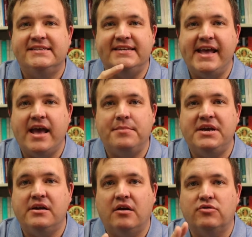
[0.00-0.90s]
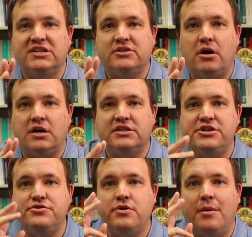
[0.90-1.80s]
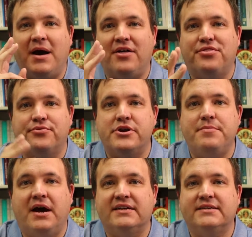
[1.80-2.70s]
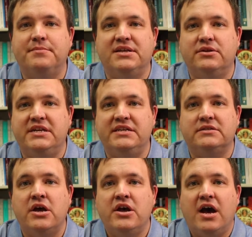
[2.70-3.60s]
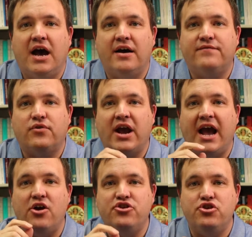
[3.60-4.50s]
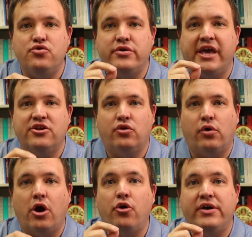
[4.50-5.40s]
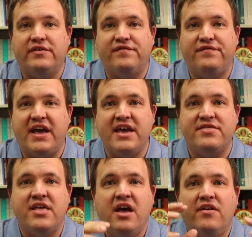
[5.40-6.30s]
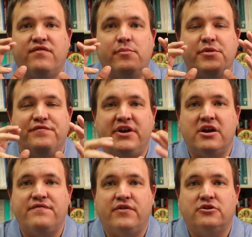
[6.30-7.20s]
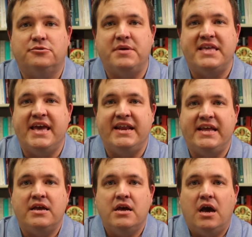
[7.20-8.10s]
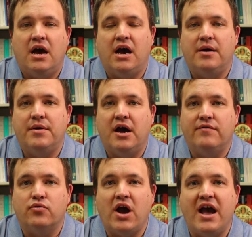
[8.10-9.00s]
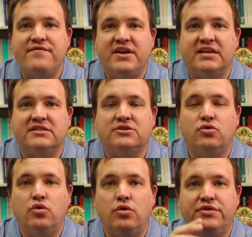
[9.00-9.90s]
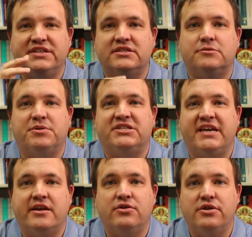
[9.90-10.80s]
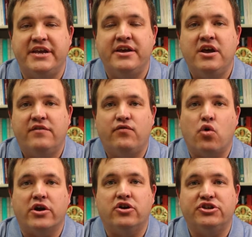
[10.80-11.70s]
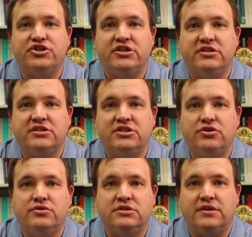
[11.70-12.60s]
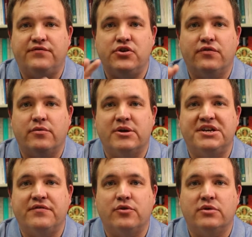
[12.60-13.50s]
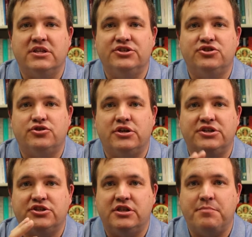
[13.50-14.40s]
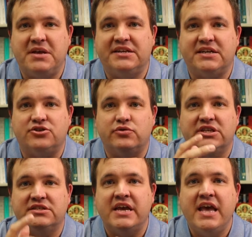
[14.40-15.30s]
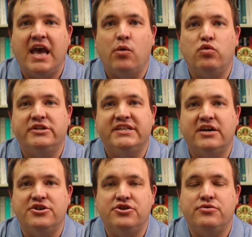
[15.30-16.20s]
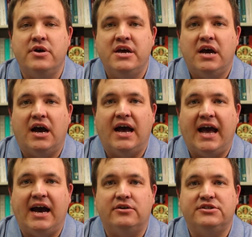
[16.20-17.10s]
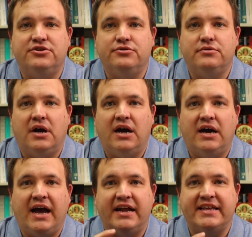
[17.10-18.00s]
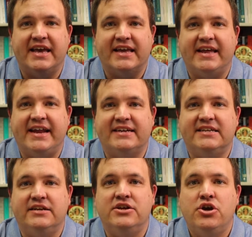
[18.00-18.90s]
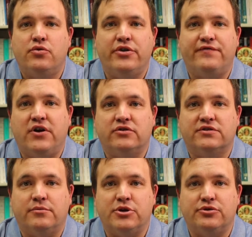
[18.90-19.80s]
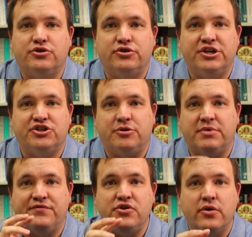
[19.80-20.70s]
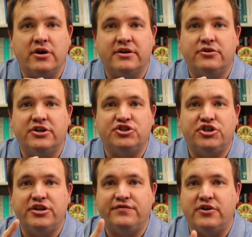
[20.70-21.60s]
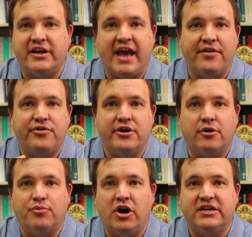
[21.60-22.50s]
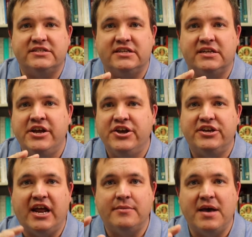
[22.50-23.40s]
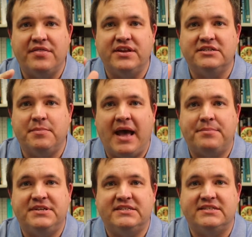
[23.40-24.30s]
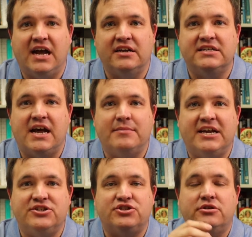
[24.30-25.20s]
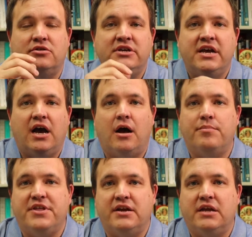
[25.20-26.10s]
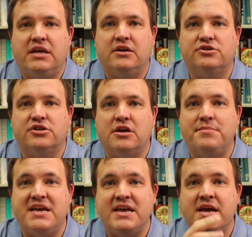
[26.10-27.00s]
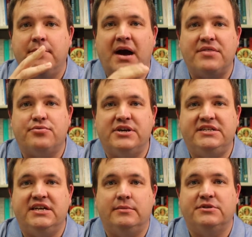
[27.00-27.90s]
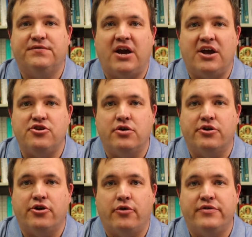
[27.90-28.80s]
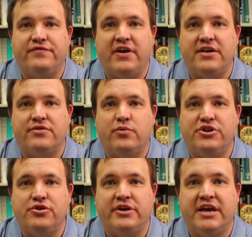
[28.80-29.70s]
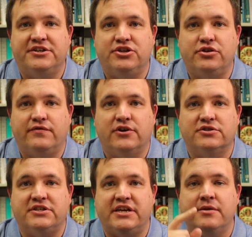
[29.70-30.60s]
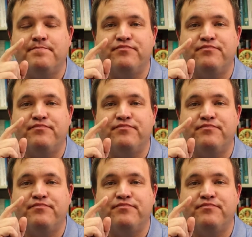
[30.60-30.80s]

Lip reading: Today I'm here, I want to talk to you about three possibilities for how you can grow in faith from the very first beginning of arriving at school. This is particularly for Christian students. If you're from a different religious tradition, then be in touch with us and we'll tell you how to get connected with folks from your tradition. But if you are Christian, if you're Catholic or Protestant, United Methodist, Baptist, non-denominational, then here's going to be my three tips for how you can grow in faith when you get to university.